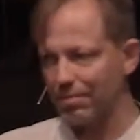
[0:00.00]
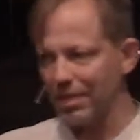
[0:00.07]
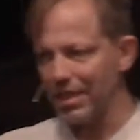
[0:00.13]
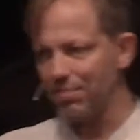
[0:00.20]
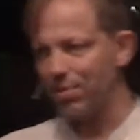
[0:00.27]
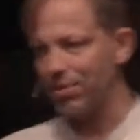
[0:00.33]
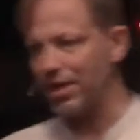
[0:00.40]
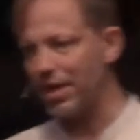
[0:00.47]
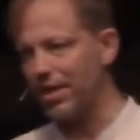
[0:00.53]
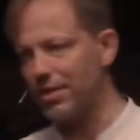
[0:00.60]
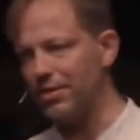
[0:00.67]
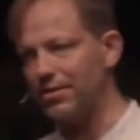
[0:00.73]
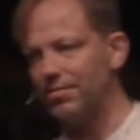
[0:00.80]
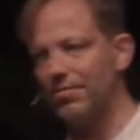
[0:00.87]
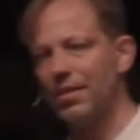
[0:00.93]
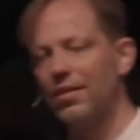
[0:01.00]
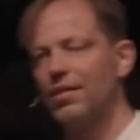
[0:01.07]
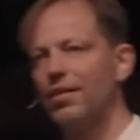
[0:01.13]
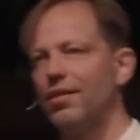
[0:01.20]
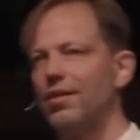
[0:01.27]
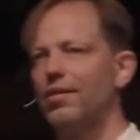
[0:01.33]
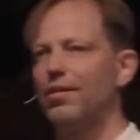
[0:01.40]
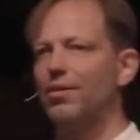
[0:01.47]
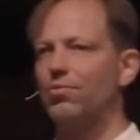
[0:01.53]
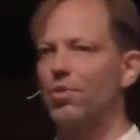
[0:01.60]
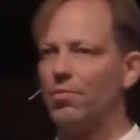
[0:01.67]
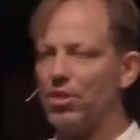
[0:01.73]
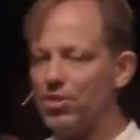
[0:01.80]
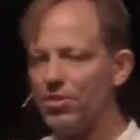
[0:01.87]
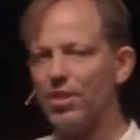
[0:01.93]
and Minnie Poirier, who
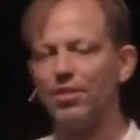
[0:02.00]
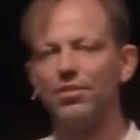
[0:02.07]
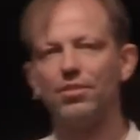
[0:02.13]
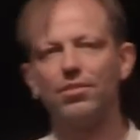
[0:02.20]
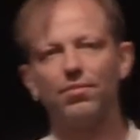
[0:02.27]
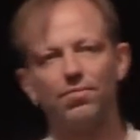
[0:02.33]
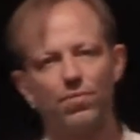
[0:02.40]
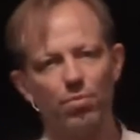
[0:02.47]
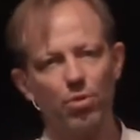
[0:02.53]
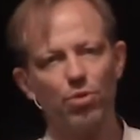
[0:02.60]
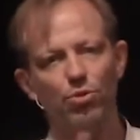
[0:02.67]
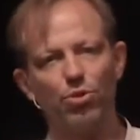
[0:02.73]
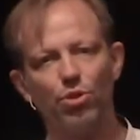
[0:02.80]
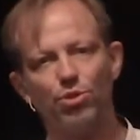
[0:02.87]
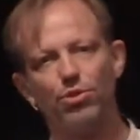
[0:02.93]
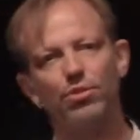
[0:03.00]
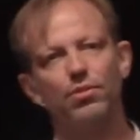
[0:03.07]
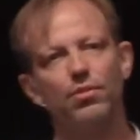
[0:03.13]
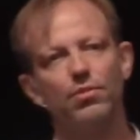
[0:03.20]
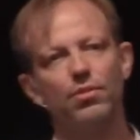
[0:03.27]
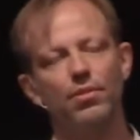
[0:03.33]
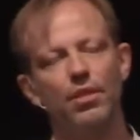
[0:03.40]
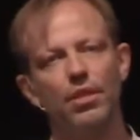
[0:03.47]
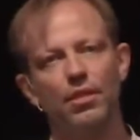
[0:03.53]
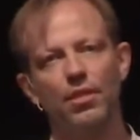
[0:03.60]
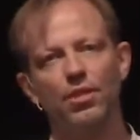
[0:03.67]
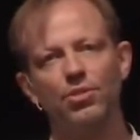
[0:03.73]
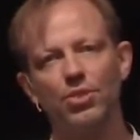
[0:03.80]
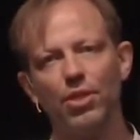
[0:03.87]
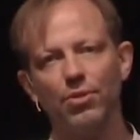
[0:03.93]
are missionaries from your church
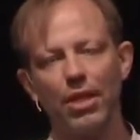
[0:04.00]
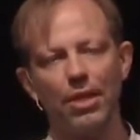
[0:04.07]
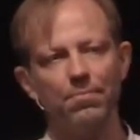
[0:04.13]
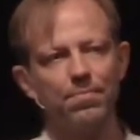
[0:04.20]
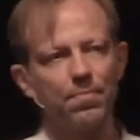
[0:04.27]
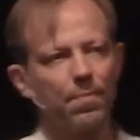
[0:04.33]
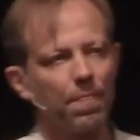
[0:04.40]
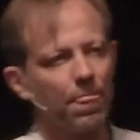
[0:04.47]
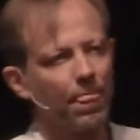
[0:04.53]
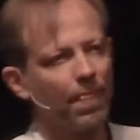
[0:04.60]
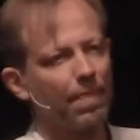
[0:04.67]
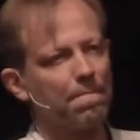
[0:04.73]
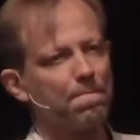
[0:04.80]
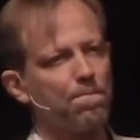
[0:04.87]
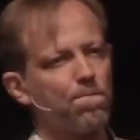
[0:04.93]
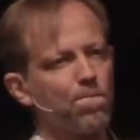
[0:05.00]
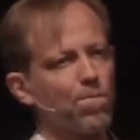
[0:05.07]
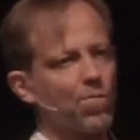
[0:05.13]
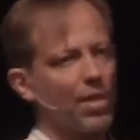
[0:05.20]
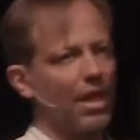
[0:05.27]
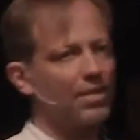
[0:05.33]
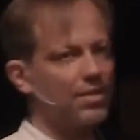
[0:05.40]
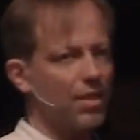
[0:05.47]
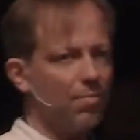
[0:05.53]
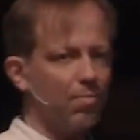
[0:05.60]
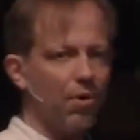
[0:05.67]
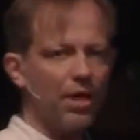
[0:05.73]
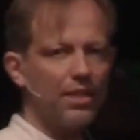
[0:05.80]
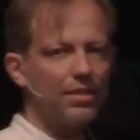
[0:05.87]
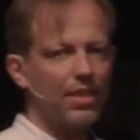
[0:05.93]
in Estonia, at some
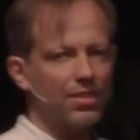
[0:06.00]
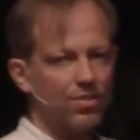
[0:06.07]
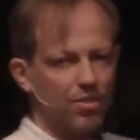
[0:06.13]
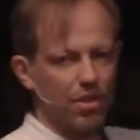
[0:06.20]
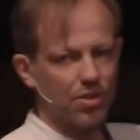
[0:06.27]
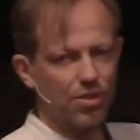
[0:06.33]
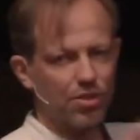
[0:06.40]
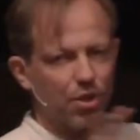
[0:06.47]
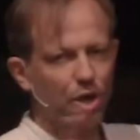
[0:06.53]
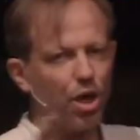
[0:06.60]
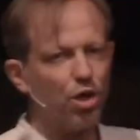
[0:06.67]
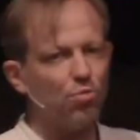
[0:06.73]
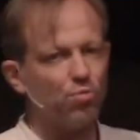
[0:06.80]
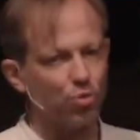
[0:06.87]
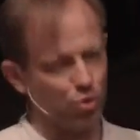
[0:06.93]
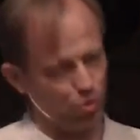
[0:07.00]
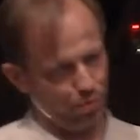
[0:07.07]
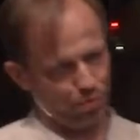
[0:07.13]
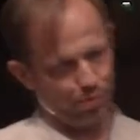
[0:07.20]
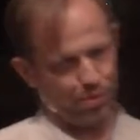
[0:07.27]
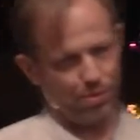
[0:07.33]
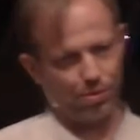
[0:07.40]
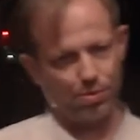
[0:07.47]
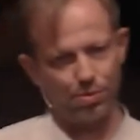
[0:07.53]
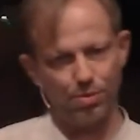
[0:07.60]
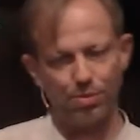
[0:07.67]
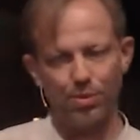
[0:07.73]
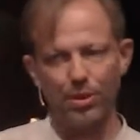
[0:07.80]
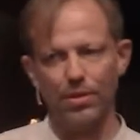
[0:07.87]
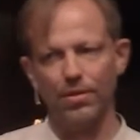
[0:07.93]
point they started a home group
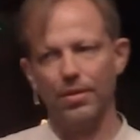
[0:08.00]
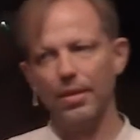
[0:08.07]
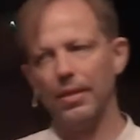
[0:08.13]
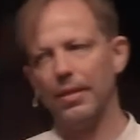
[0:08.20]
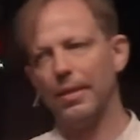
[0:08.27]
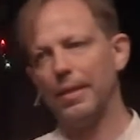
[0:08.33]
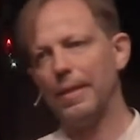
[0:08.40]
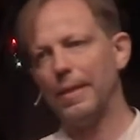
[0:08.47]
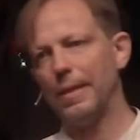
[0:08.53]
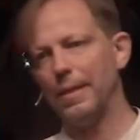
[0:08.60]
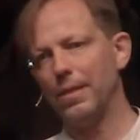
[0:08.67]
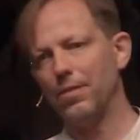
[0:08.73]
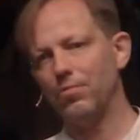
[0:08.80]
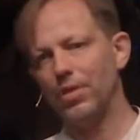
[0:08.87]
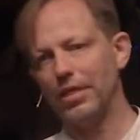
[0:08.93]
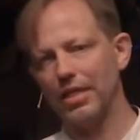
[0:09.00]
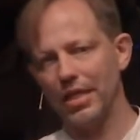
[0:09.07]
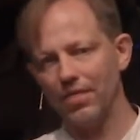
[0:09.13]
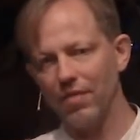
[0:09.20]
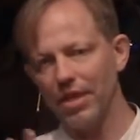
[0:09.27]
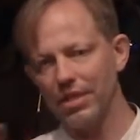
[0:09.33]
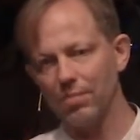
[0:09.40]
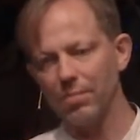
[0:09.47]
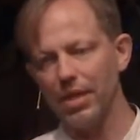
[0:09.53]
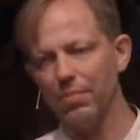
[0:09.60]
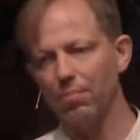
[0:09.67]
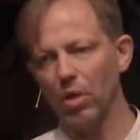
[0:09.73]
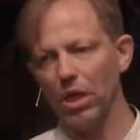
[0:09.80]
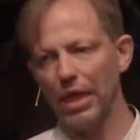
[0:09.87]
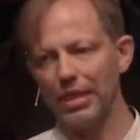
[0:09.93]
where they invited
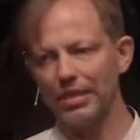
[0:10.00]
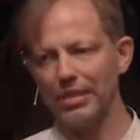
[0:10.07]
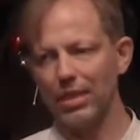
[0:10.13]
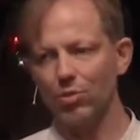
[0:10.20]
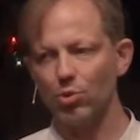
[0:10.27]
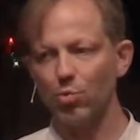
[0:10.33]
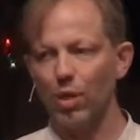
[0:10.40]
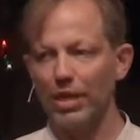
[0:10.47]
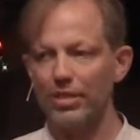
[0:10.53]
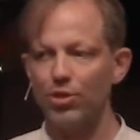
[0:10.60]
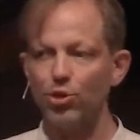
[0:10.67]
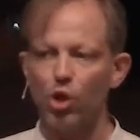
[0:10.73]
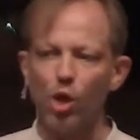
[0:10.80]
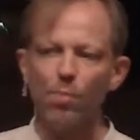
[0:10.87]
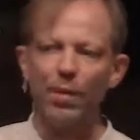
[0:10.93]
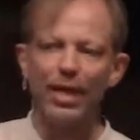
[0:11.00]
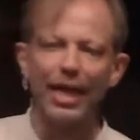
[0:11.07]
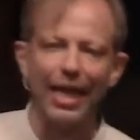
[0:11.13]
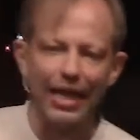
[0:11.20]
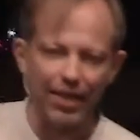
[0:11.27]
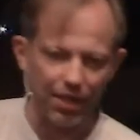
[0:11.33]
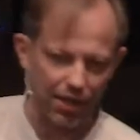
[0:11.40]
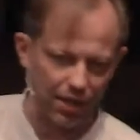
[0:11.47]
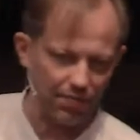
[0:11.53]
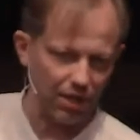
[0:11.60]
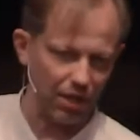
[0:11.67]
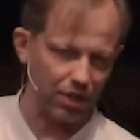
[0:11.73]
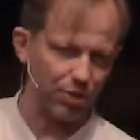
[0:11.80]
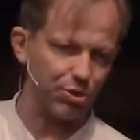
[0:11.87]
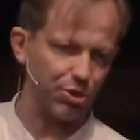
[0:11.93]
people, and there was one German lady
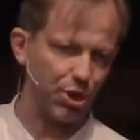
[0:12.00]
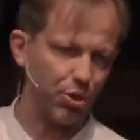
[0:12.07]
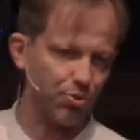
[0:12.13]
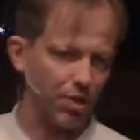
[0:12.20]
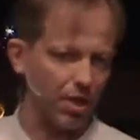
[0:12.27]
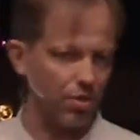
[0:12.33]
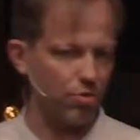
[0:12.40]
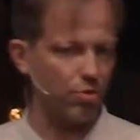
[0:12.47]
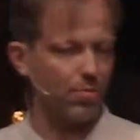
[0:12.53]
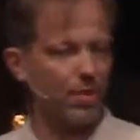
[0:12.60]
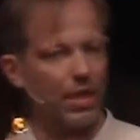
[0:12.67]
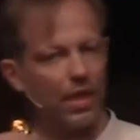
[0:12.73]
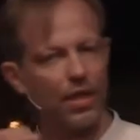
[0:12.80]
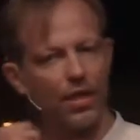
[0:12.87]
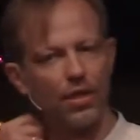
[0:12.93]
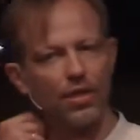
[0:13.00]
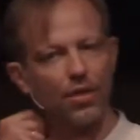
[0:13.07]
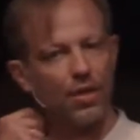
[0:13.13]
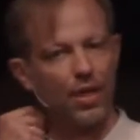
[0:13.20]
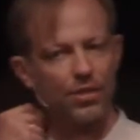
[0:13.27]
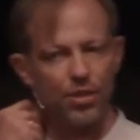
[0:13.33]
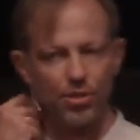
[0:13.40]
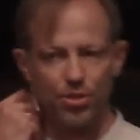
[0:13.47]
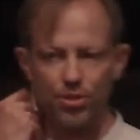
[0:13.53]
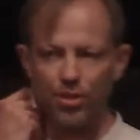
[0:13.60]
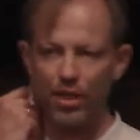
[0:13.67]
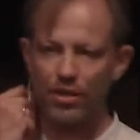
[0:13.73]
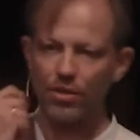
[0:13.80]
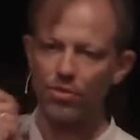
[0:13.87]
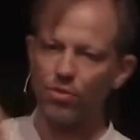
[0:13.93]
living in Estonia whom they connected
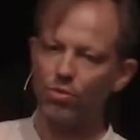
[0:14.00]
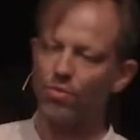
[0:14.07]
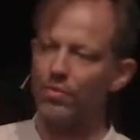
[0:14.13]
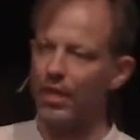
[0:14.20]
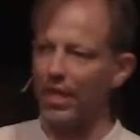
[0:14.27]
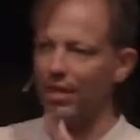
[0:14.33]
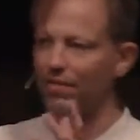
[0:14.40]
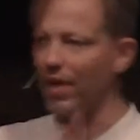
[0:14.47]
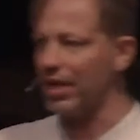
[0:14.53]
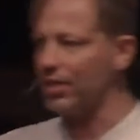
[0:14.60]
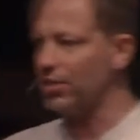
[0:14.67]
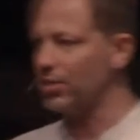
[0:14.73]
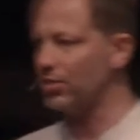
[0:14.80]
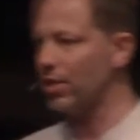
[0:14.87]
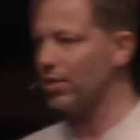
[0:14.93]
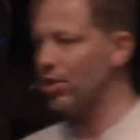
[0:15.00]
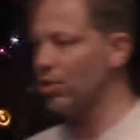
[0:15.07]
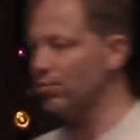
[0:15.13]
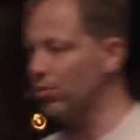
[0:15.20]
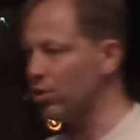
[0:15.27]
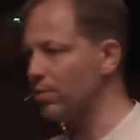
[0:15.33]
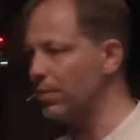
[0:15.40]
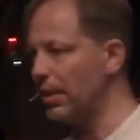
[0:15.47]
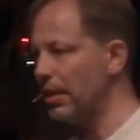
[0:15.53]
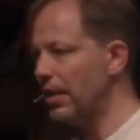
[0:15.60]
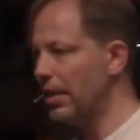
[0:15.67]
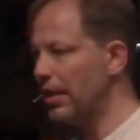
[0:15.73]
to and whom they invited to their home group.